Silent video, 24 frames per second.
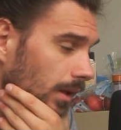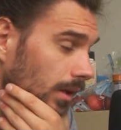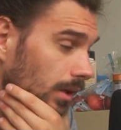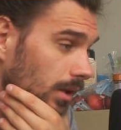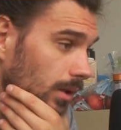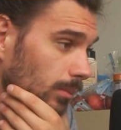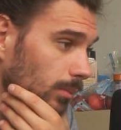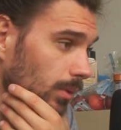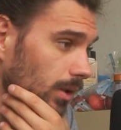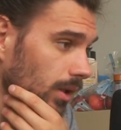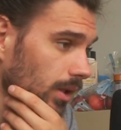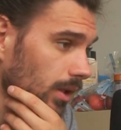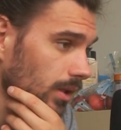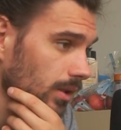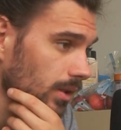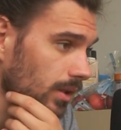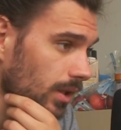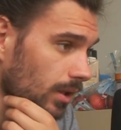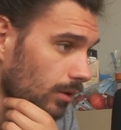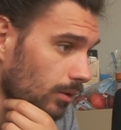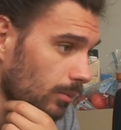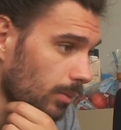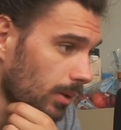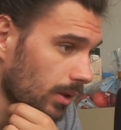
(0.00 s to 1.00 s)
a market that
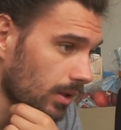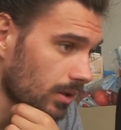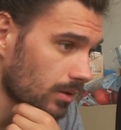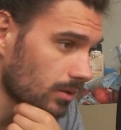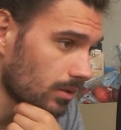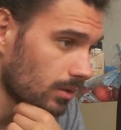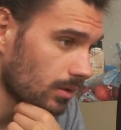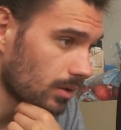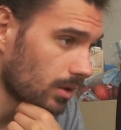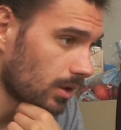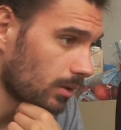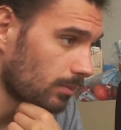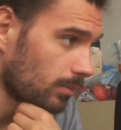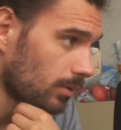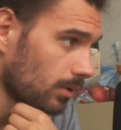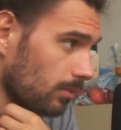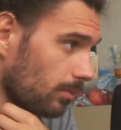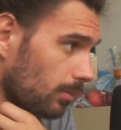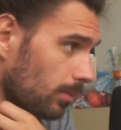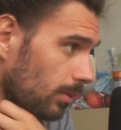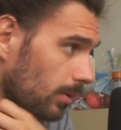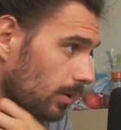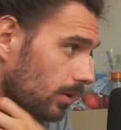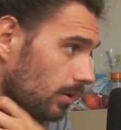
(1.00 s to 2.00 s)
everybody's talking about,
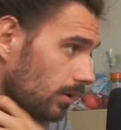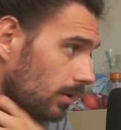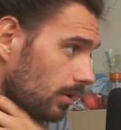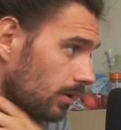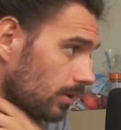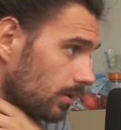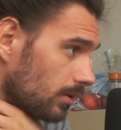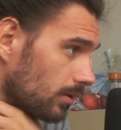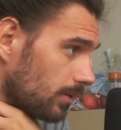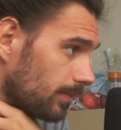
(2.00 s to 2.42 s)
but